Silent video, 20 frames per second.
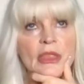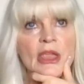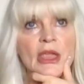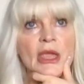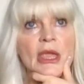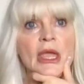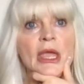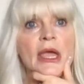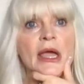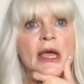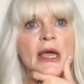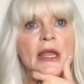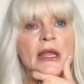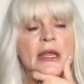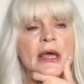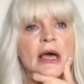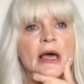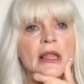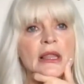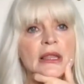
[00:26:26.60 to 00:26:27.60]

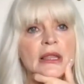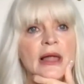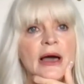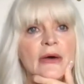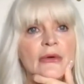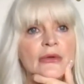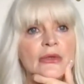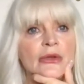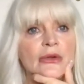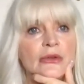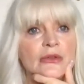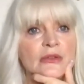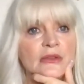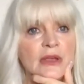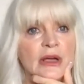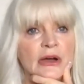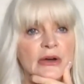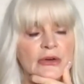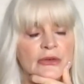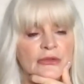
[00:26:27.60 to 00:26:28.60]
and allow
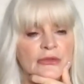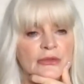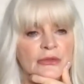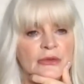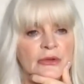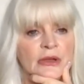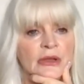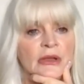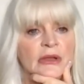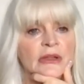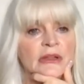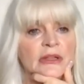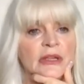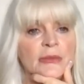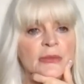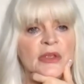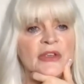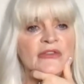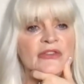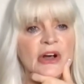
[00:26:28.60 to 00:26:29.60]
yourself to
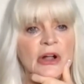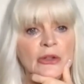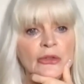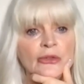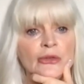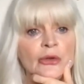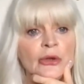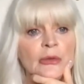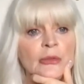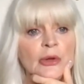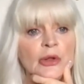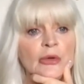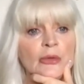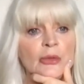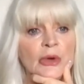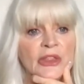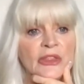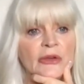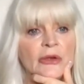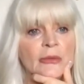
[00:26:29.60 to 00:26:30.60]
be vulnerable
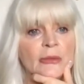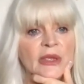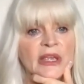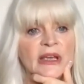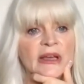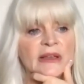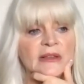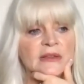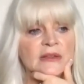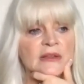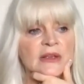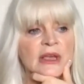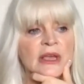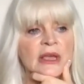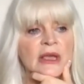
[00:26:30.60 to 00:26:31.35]
with her because